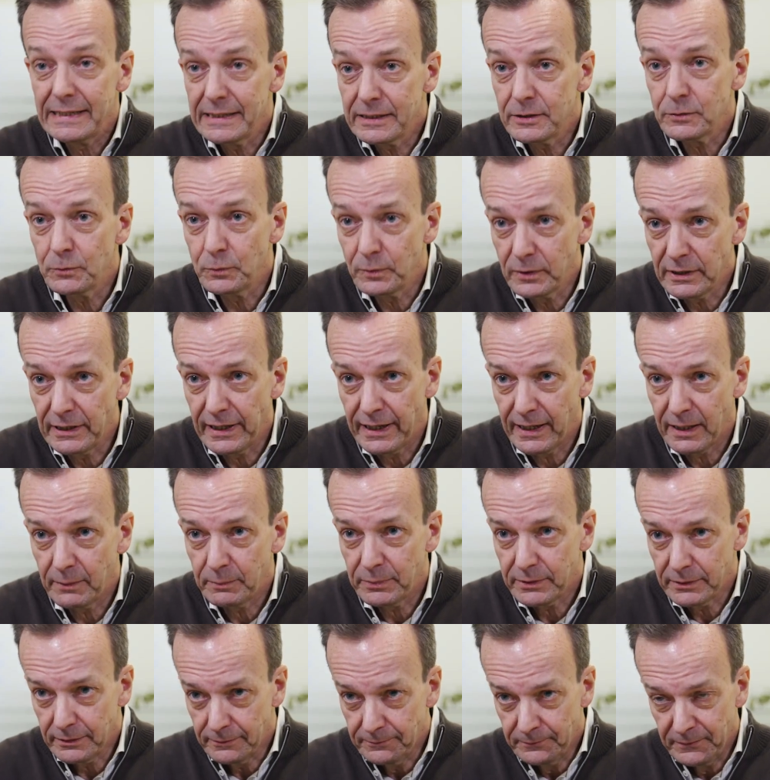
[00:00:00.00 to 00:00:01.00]
It will
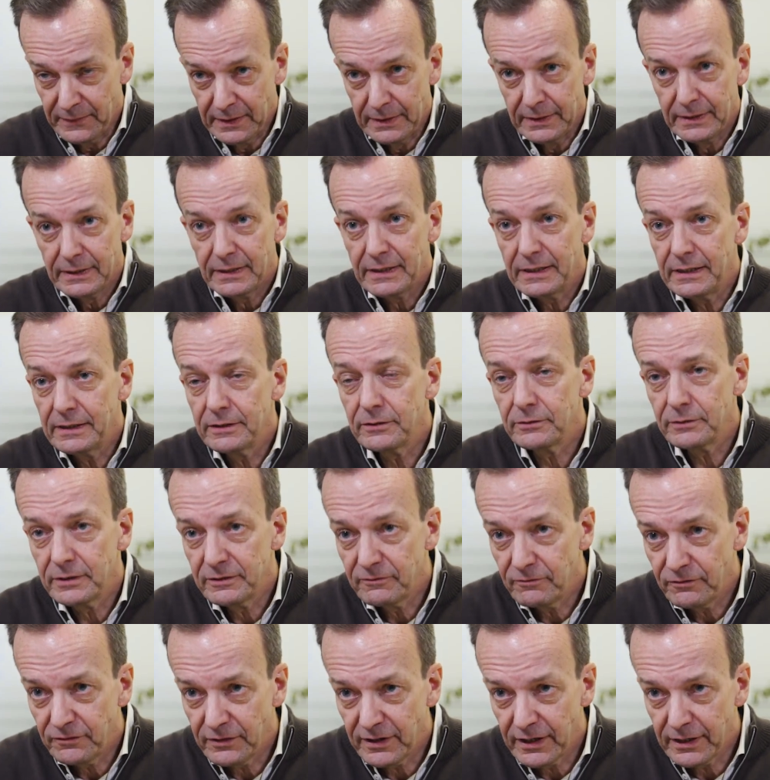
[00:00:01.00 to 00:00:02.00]
happen either
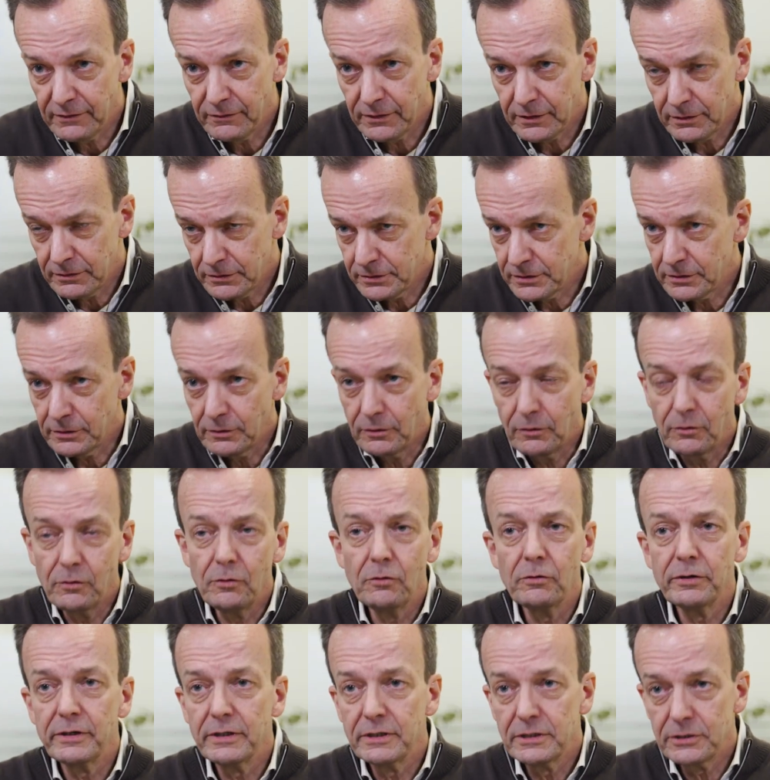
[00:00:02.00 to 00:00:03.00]
in 5 years
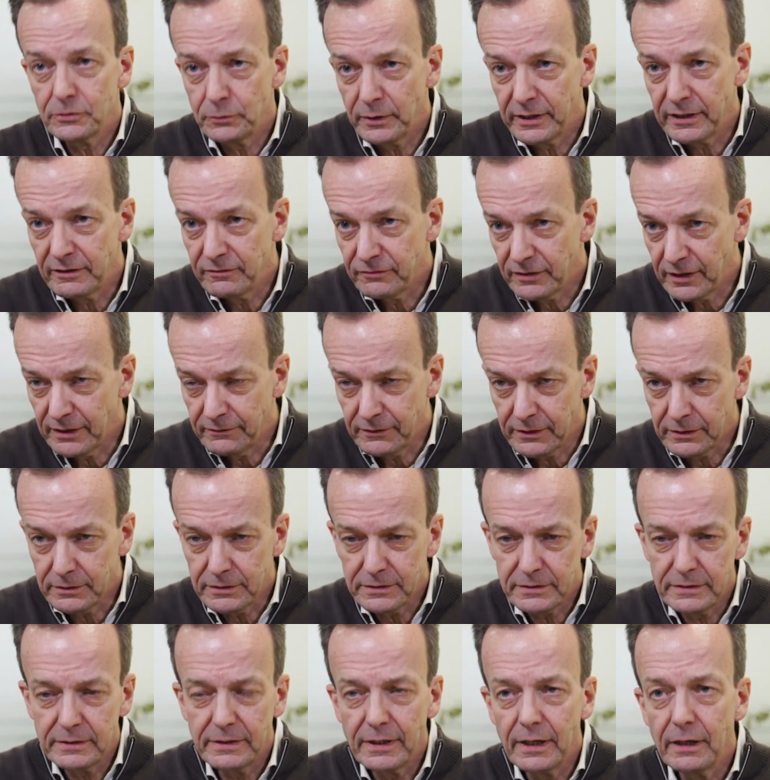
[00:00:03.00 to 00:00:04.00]
or in 25
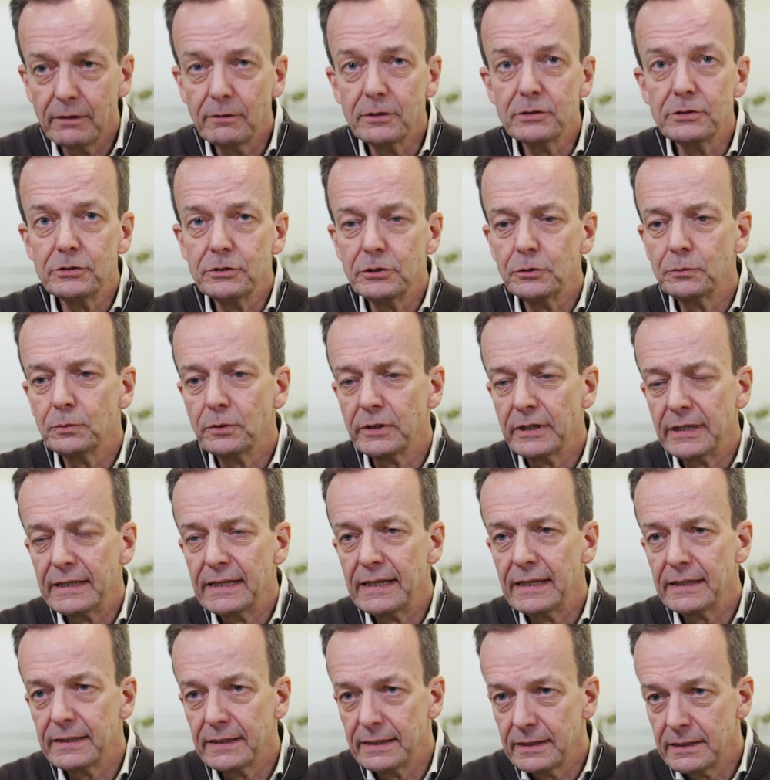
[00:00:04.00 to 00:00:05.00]
years. Now, do you want to
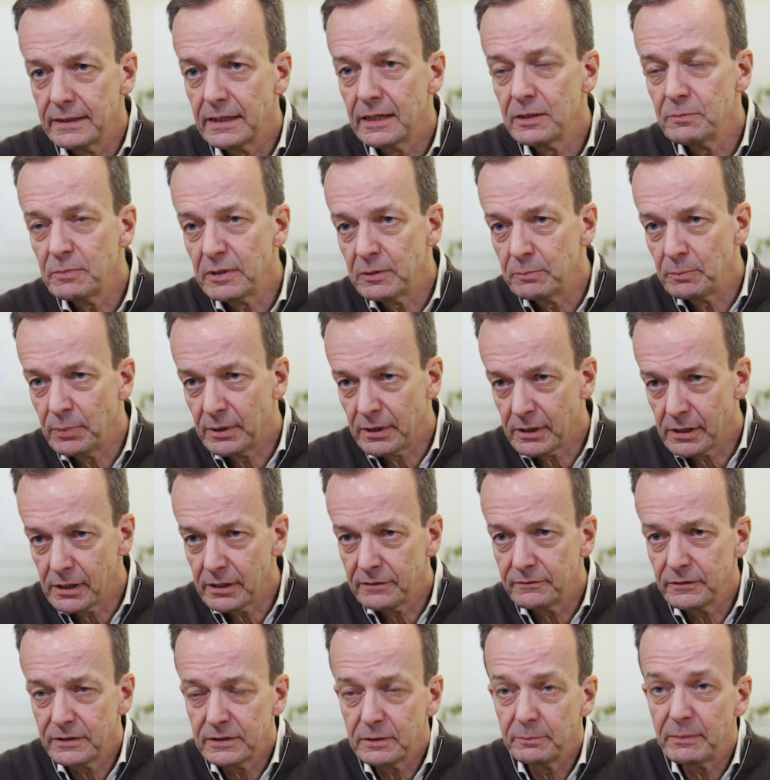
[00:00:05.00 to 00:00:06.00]
get in and be part
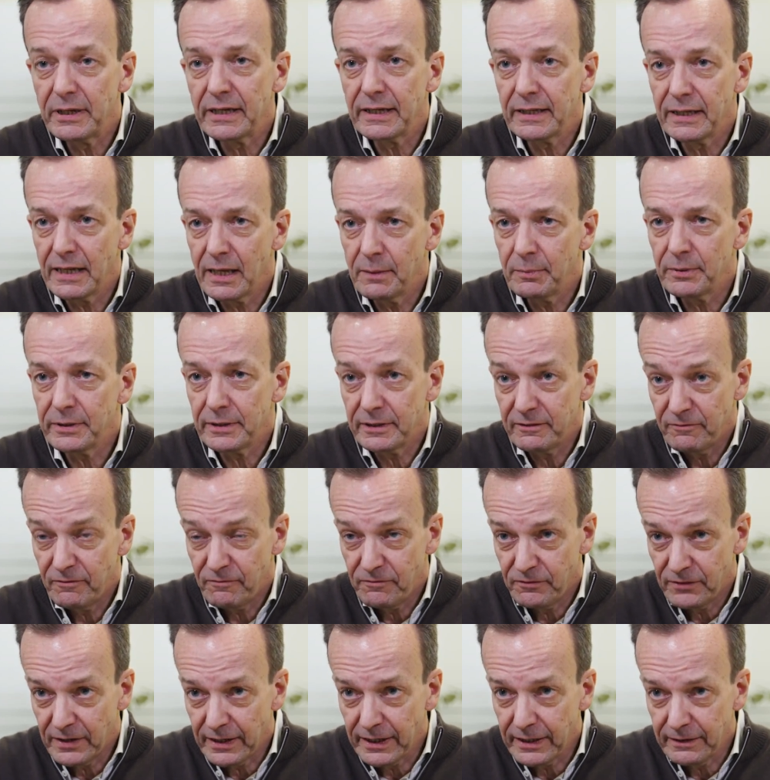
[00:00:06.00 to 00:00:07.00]
of it and make it happen in
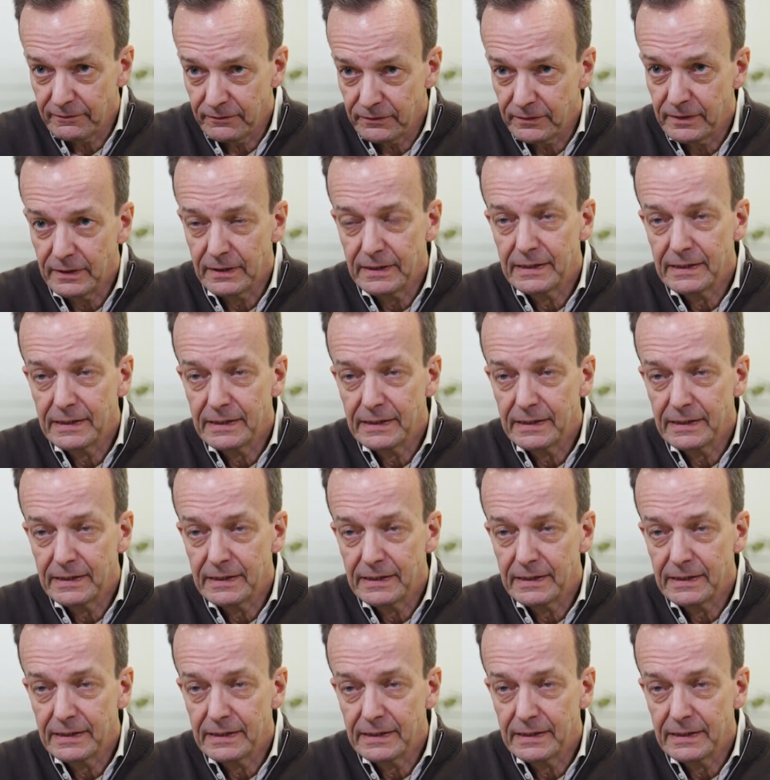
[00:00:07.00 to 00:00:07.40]
five